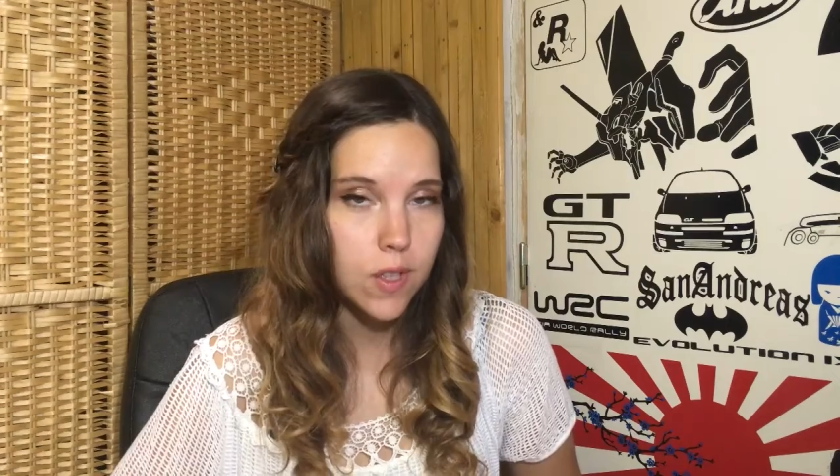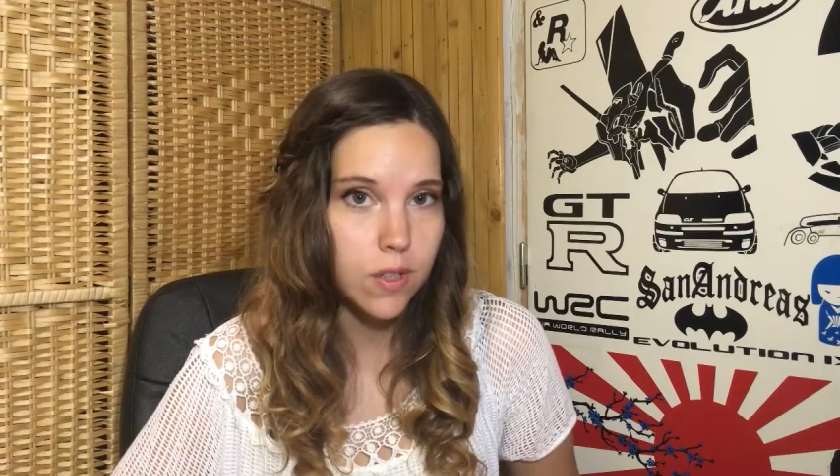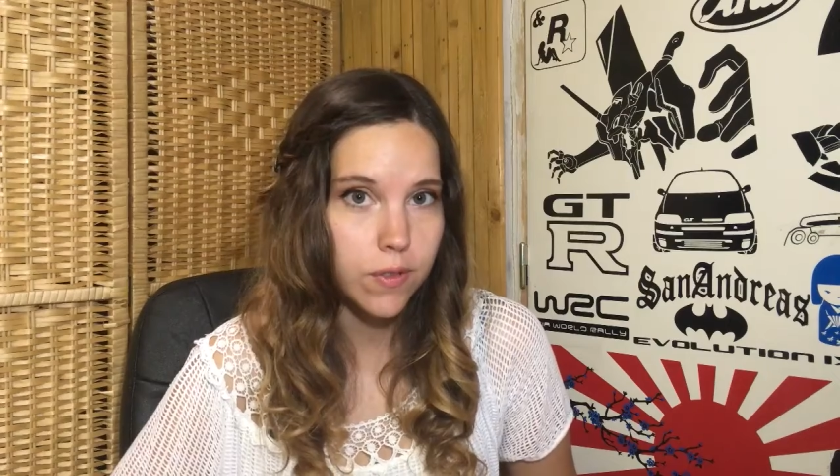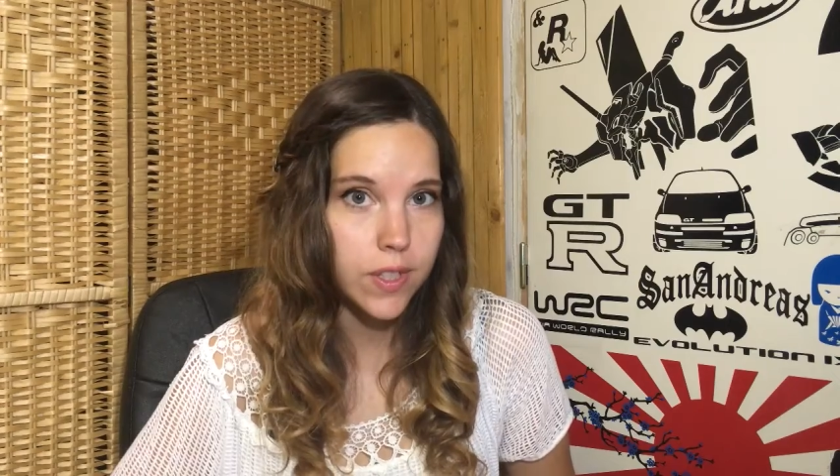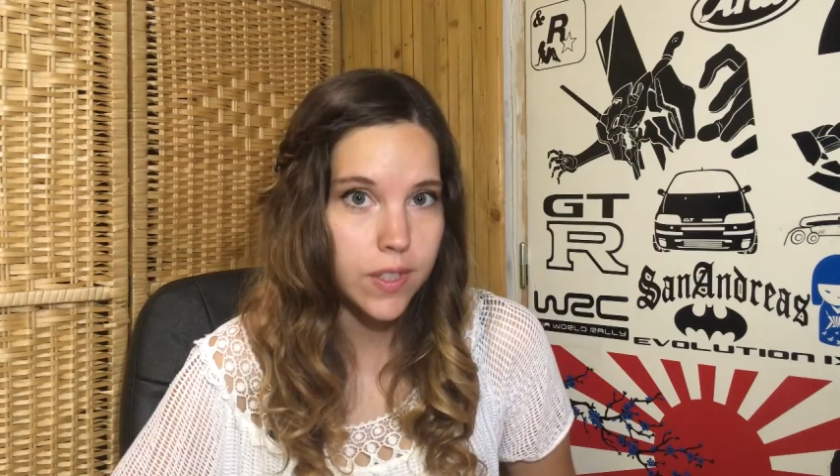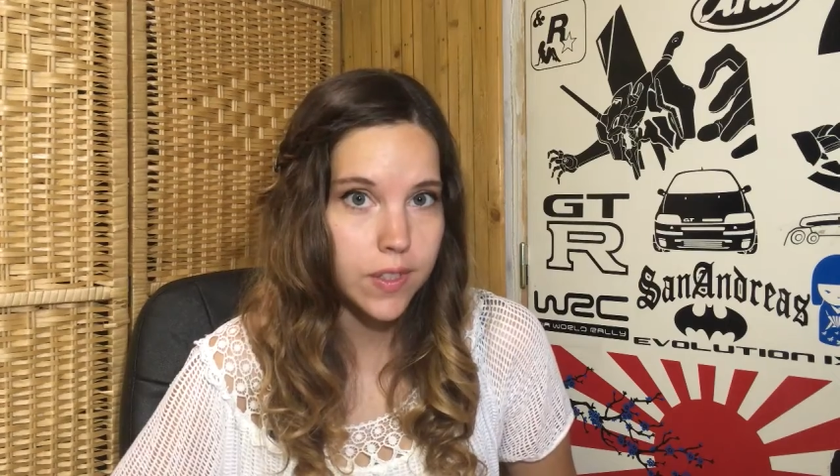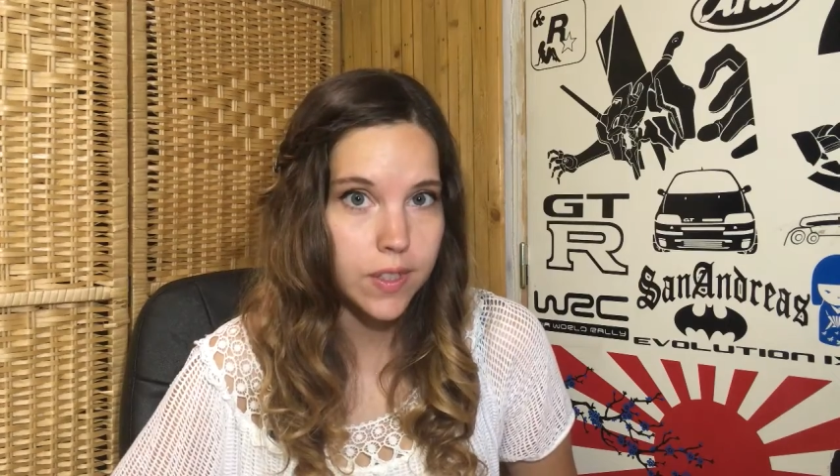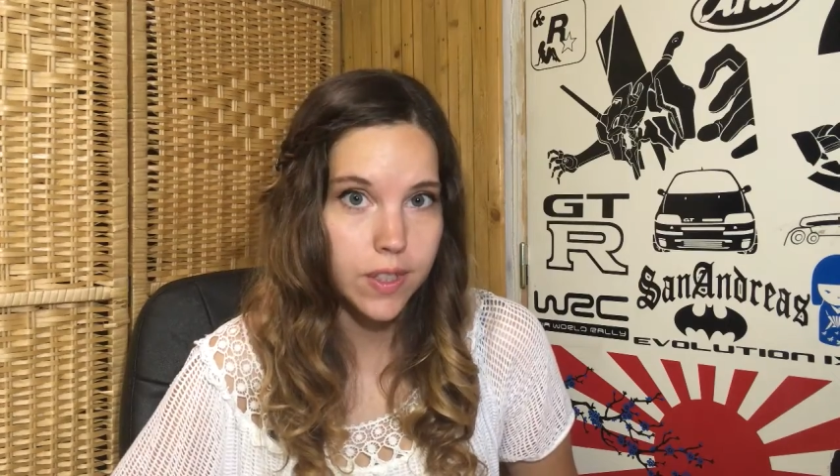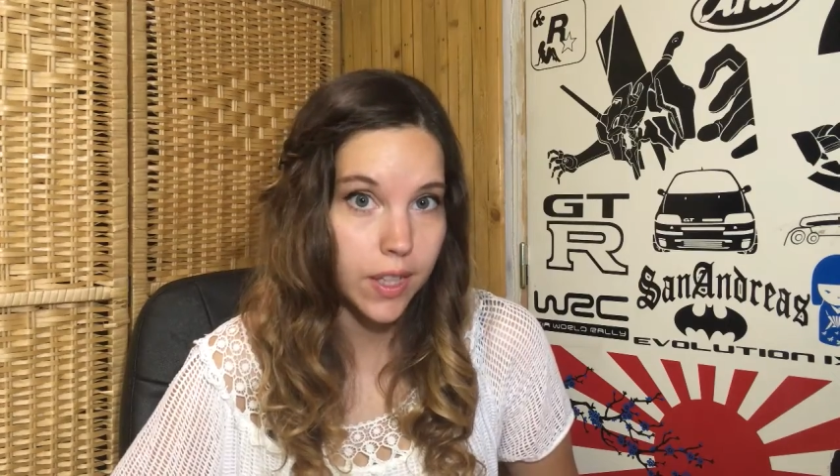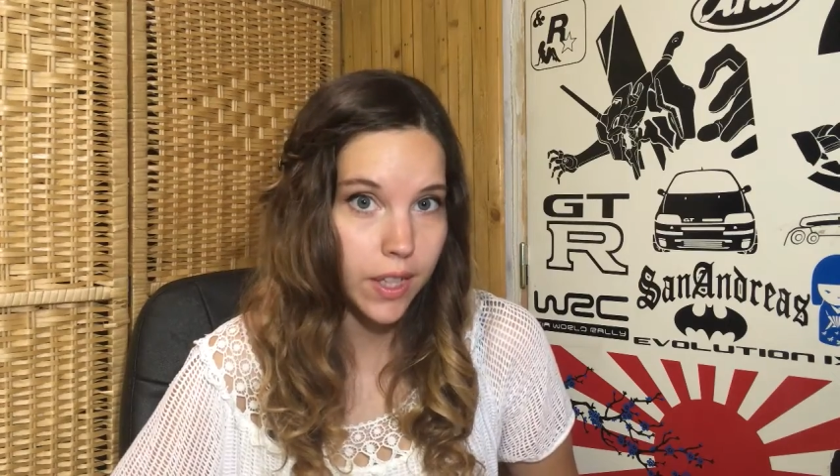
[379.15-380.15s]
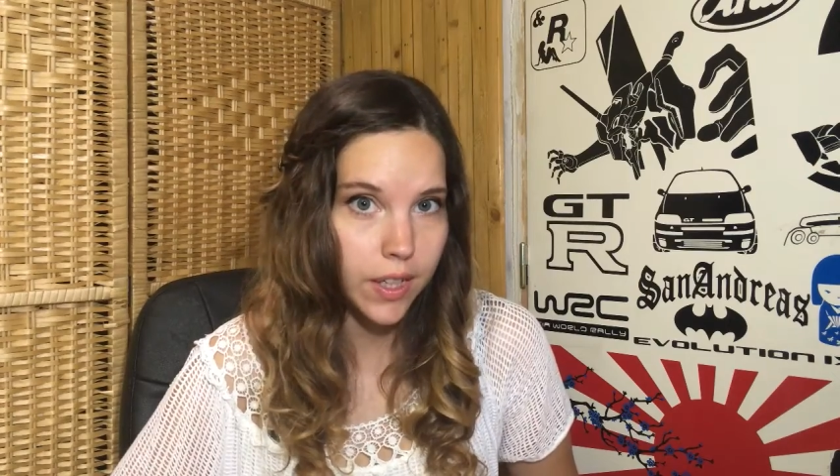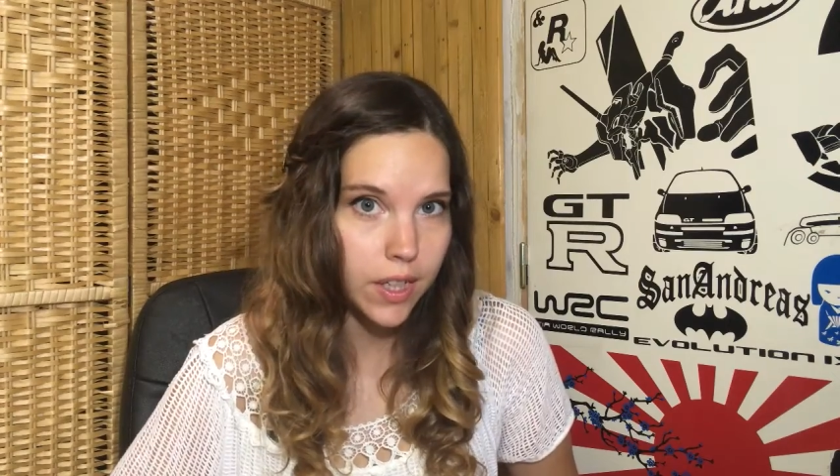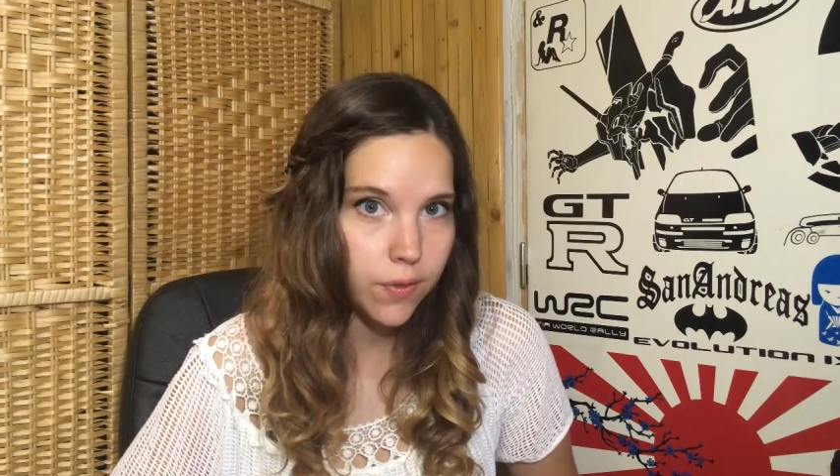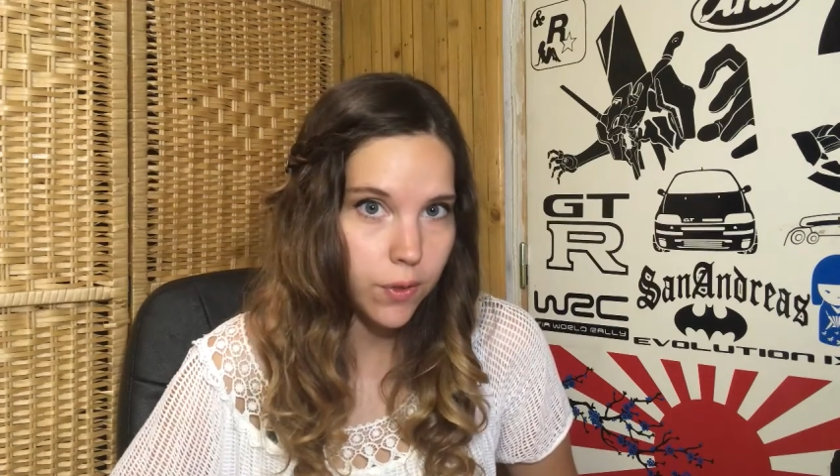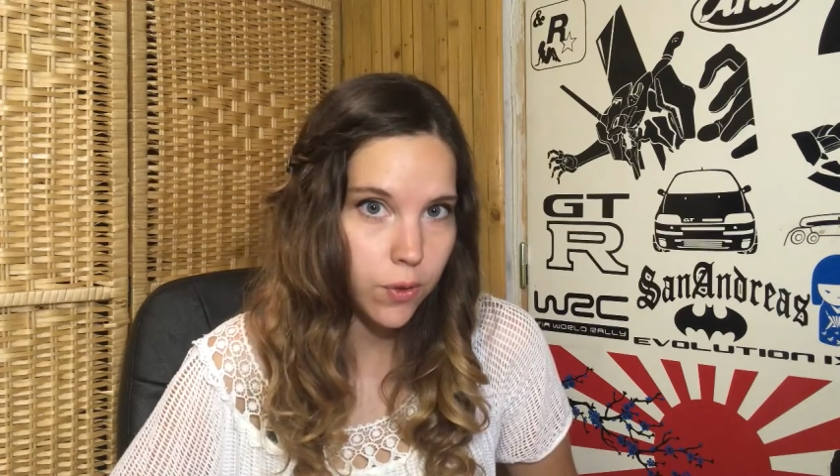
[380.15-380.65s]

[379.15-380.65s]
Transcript: of services they can give